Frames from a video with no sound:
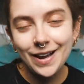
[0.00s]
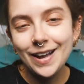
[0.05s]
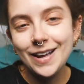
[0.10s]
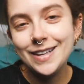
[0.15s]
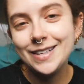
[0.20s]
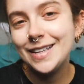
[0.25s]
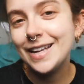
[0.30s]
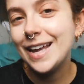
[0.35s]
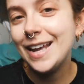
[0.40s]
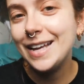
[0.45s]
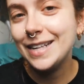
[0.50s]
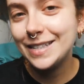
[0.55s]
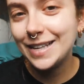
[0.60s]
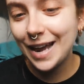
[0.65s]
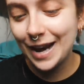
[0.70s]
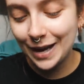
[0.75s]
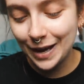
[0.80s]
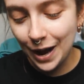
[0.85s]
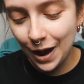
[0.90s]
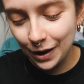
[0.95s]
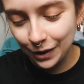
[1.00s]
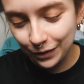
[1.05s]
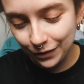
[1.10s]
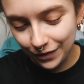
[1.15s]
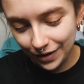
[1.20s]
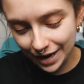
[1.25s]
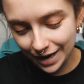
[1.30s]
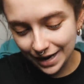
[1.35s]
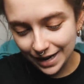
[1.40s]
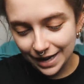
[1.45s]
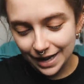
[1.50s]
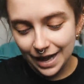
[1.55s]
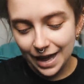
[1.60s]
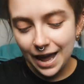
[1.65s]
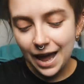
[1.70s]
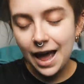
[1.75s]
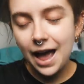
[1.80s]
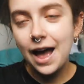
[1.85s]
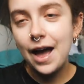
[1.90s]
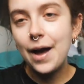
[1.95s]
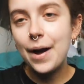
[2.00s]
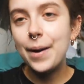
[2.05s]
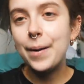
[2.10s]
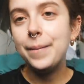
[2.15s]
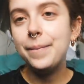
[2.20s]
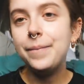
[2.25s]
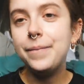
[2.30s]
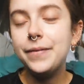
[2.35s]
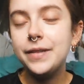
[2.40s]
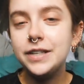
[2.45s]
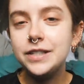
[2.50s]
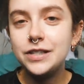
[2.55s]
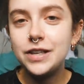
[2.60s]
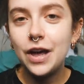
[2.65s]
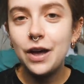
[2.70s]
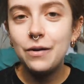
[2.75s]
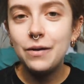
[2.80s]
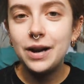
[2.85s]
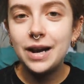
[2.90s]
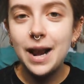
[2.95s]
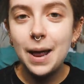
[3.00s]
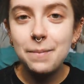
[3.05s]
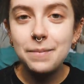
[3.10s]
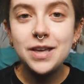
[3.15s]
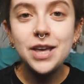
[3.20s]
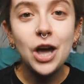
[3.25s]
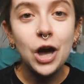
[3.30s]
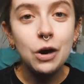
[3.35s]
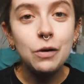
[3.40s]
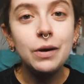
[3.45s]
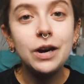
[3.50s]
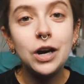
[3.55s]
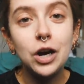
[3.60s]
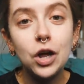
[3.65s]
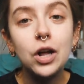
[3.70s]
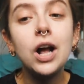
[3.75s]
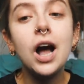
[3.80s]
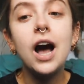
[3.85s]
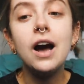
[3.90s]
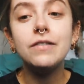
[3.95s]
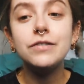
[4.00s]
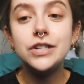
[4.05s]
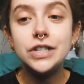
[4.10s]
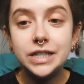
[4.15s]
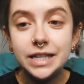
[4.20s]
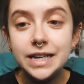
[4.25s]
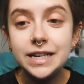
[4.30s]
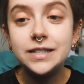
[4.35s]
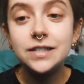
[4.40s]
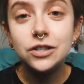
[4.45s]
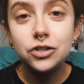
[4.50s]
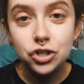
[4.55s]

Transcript: because he is getting hungry, um, so let me go and look after this